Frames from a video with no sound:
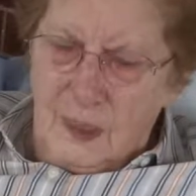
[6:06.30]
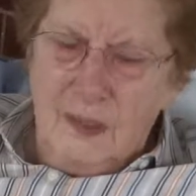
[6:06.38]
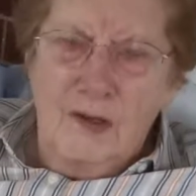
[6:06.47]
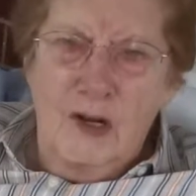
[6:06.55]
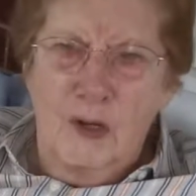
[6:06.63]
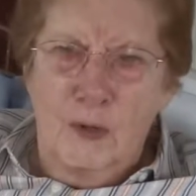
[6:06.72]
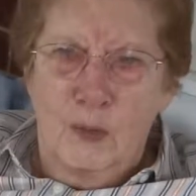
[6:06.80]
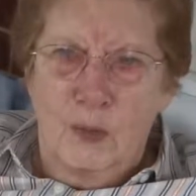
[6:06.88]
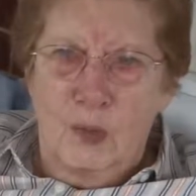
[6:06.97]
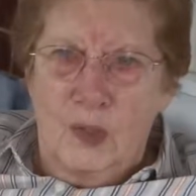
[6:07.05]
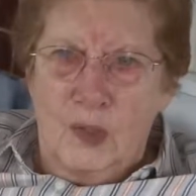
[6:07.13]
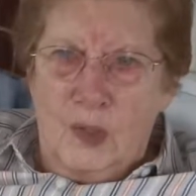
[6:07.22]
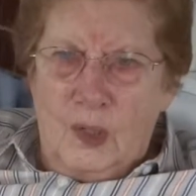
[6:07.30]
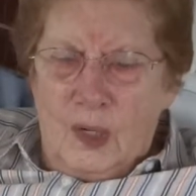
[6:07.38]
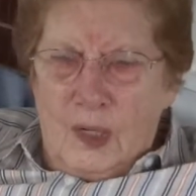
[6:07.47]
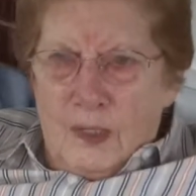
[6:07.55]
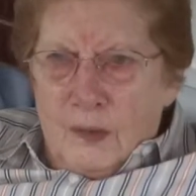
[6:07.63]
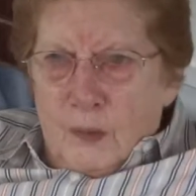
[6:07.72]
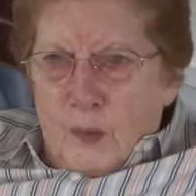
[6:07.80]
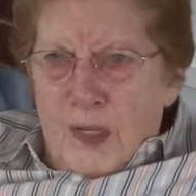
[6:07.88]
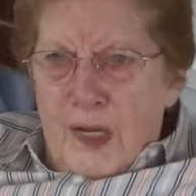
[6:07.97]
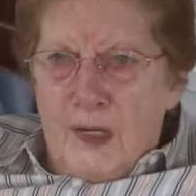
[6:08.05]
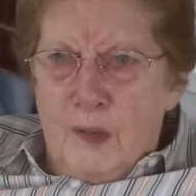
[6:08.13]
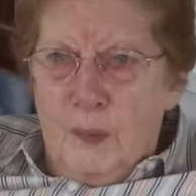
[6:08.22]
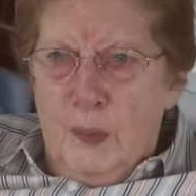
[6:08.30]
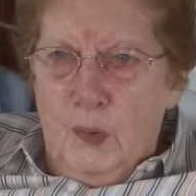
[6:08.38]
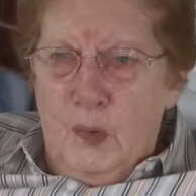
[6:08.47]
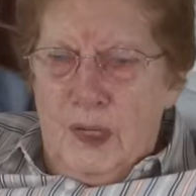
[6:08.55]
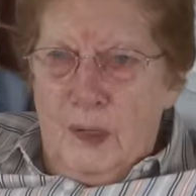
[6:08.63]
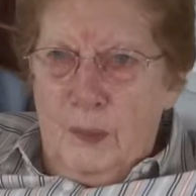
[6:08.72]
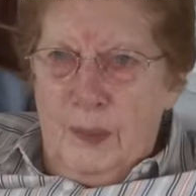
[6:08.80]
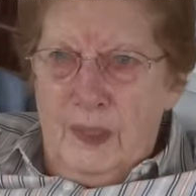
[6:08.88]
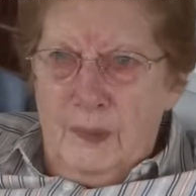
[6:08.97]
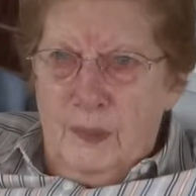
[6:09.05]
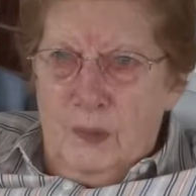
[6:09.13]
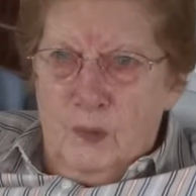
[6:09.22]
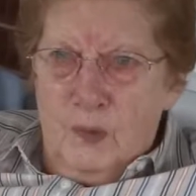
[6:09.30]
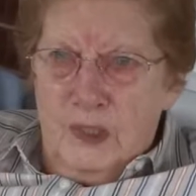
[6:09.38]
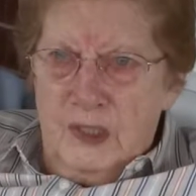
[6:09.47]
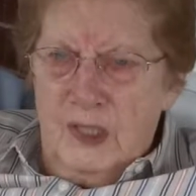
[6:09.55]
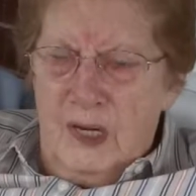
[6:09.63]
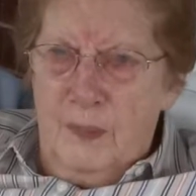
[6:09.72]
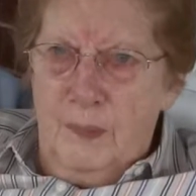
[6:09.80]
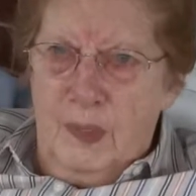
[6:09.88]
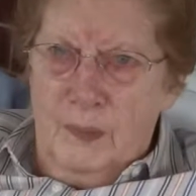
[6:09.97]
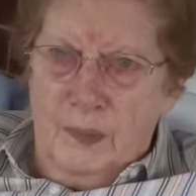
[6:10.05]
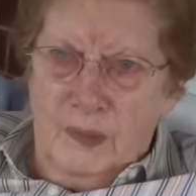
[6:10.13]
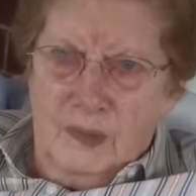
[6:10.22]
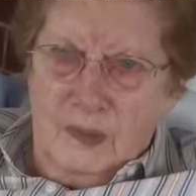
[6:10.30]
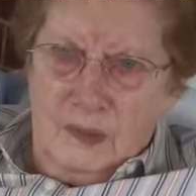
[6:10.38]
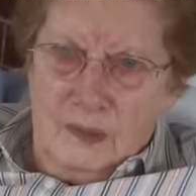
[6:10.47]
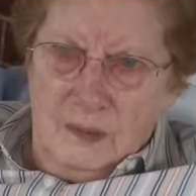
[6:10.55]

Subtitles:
I know we had a pull-out bed, but we slept up at